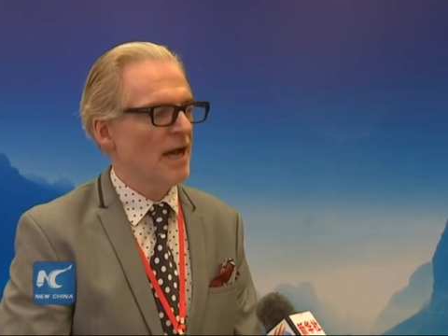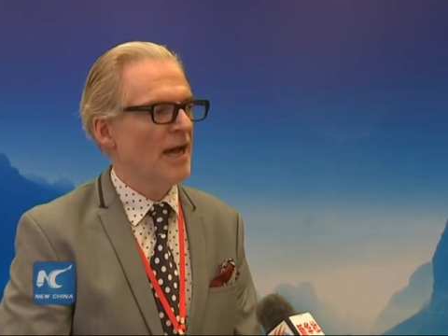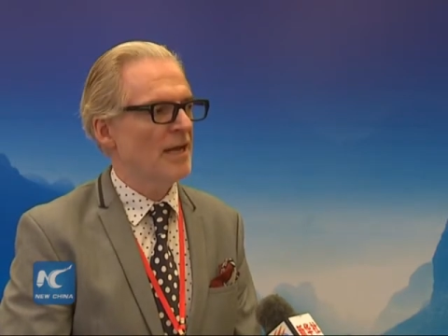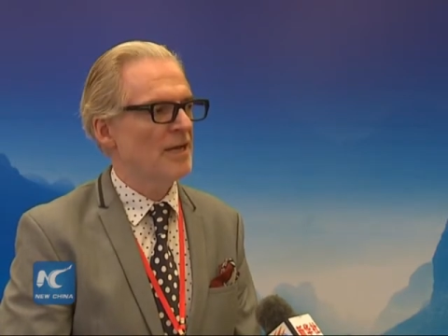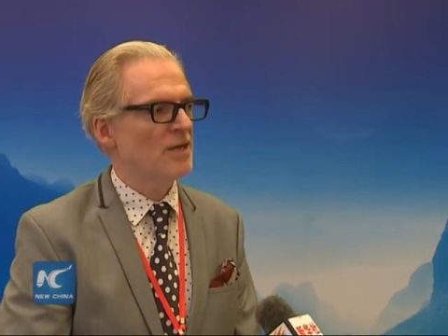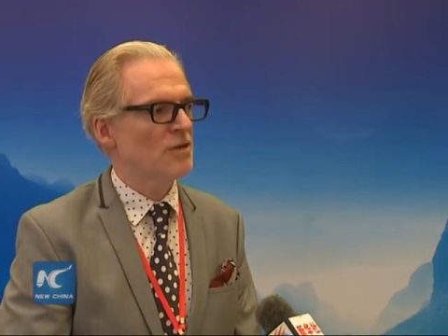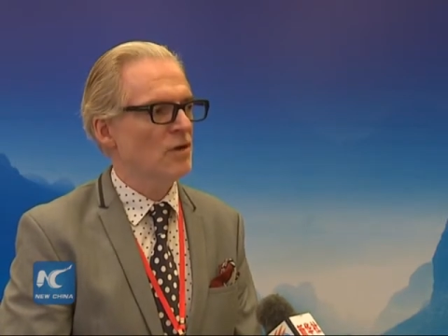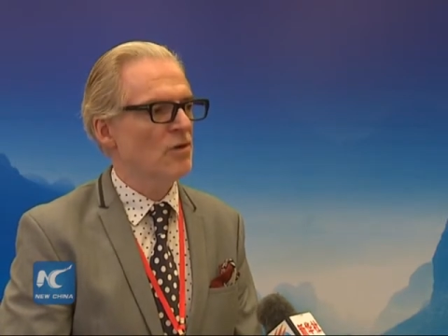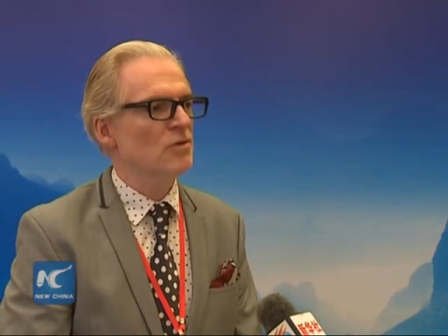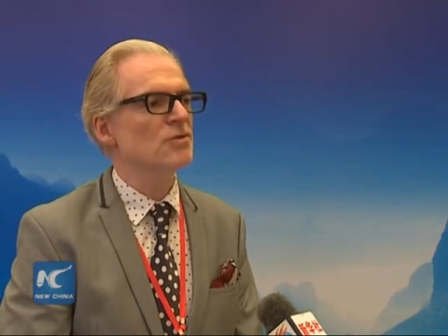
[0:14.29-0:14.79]

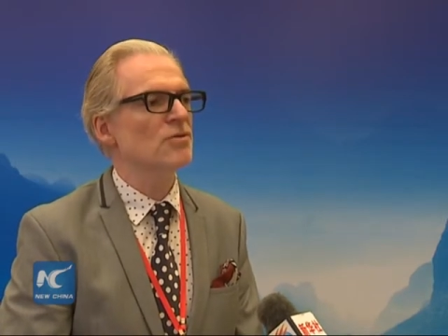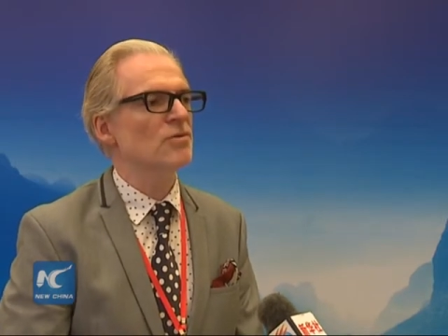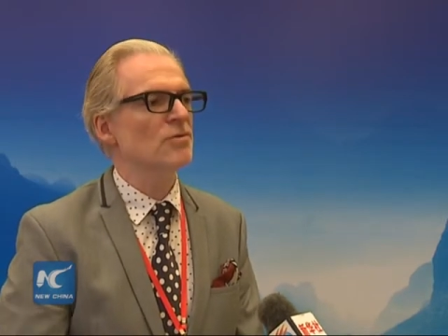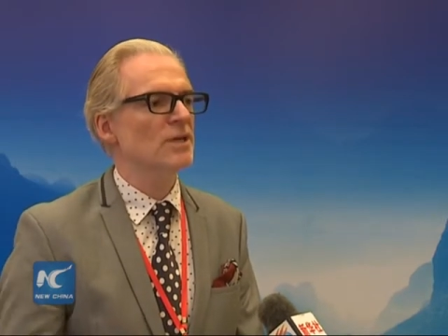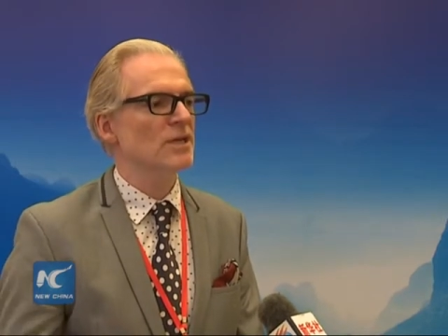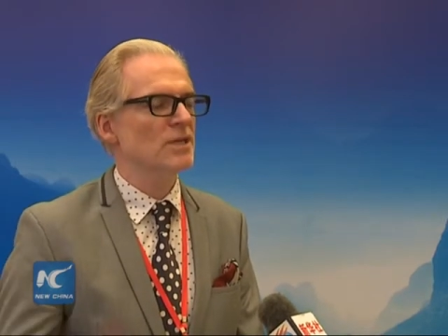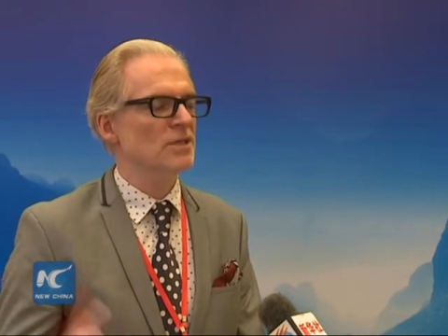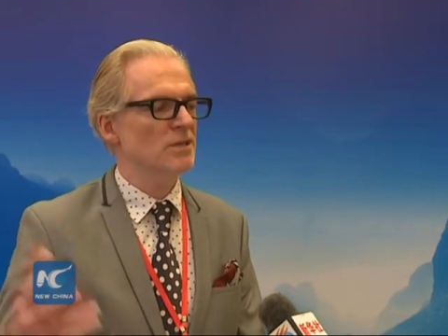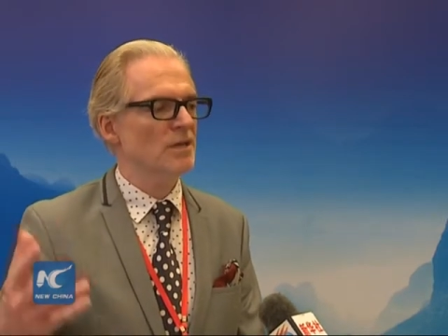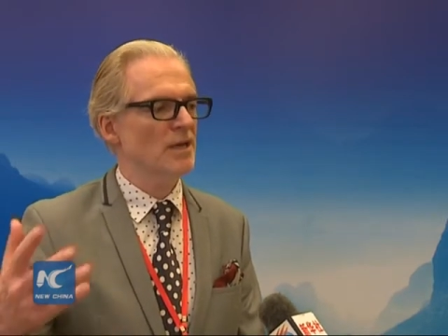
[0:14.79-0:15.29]
and it also
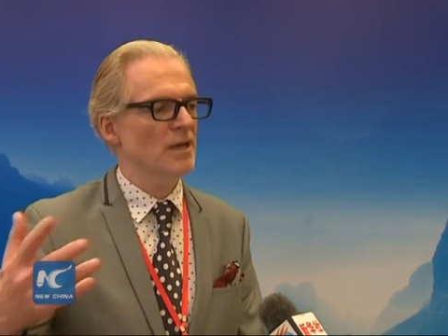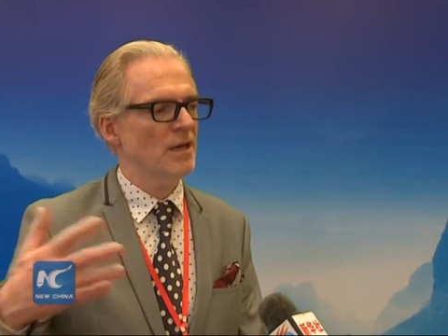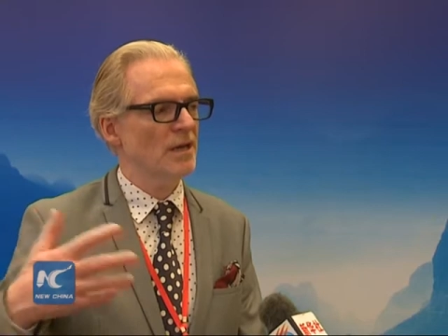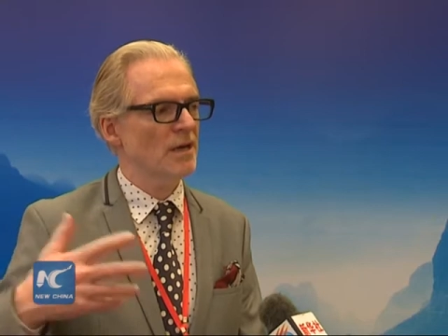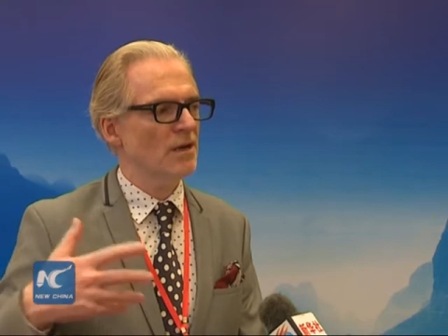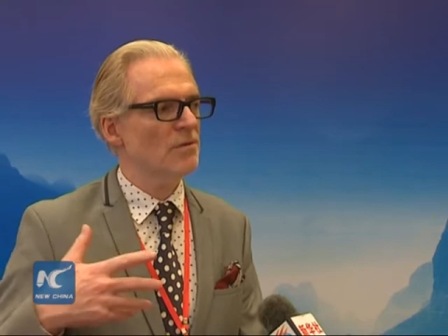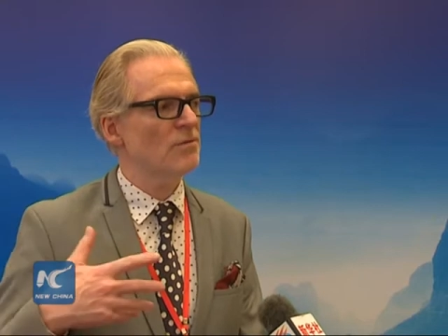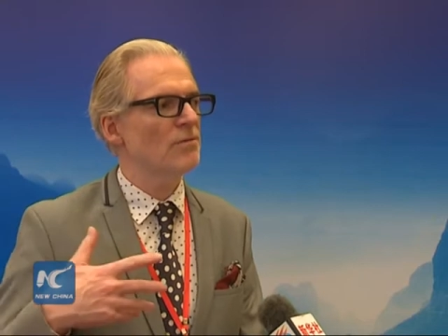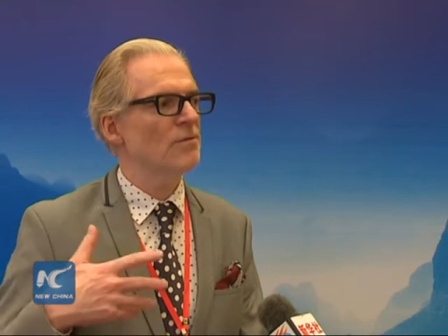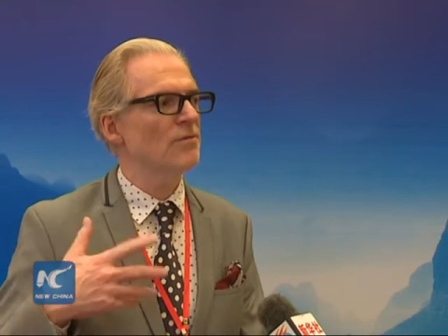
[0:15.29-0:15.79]

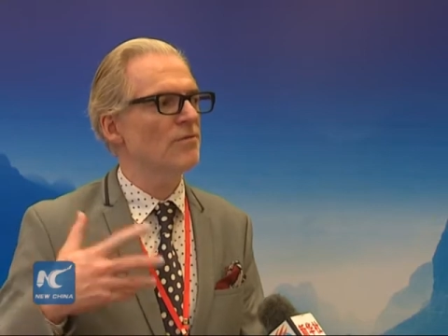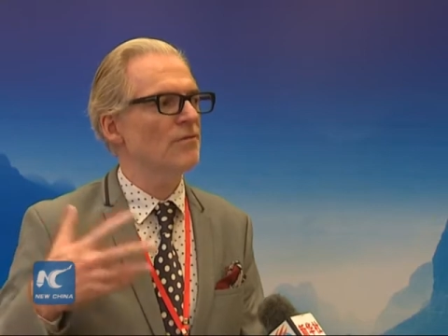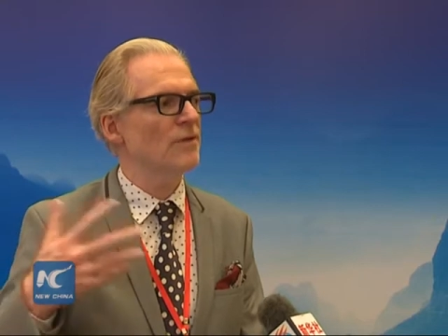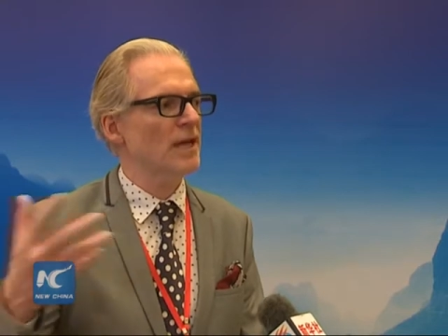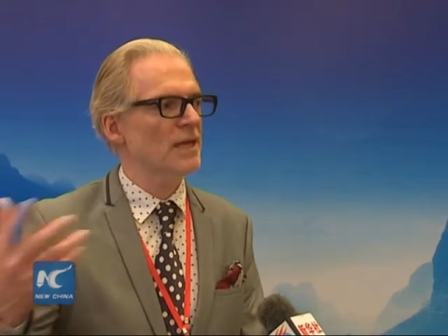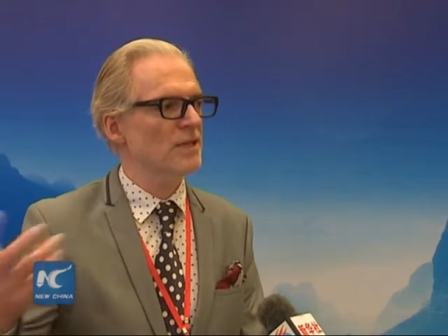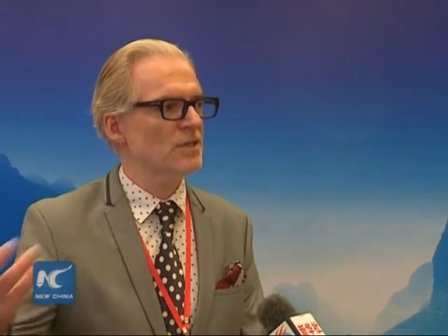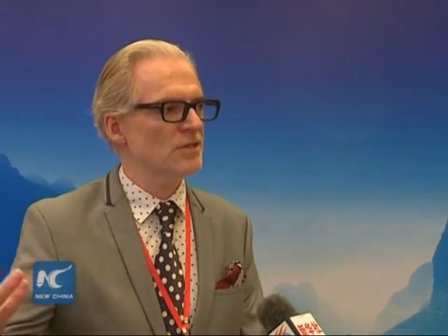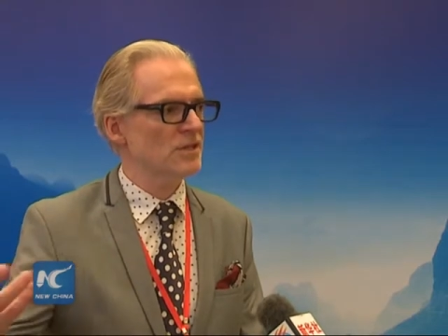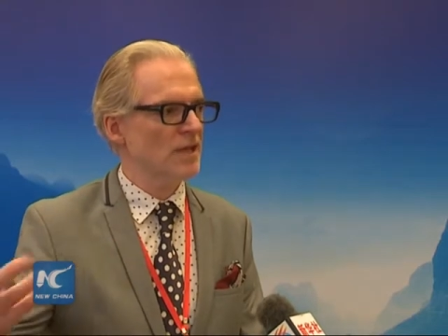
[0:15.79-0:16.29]
uh,
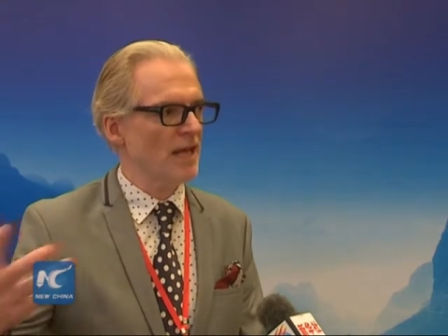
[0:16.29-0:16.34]
reflects